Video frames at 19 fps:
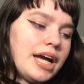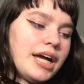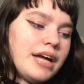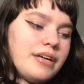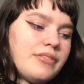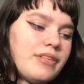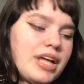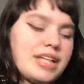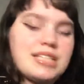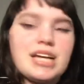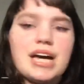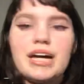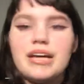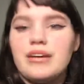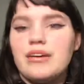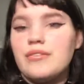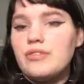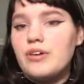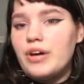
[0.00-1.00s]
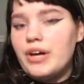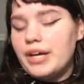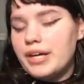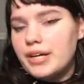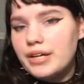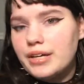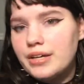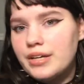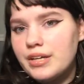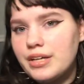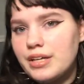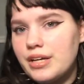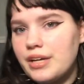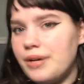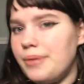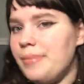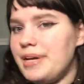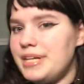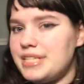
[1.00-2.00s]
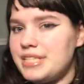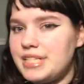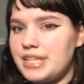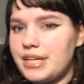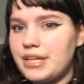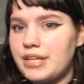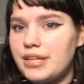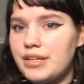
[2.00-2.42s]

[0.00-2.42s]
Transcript: That's kind of like a basic,